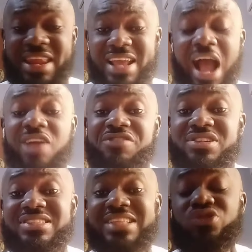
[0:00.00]
anyhow, if you
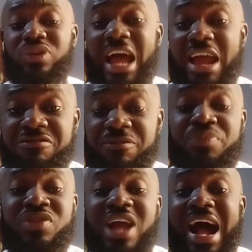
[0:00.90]
didn't start your life
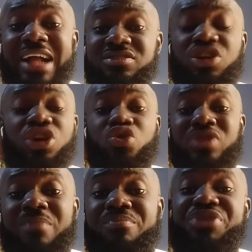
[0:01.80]
and you
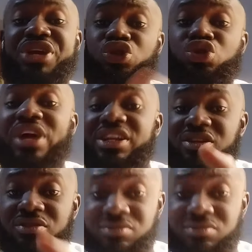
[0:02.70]
don't bring children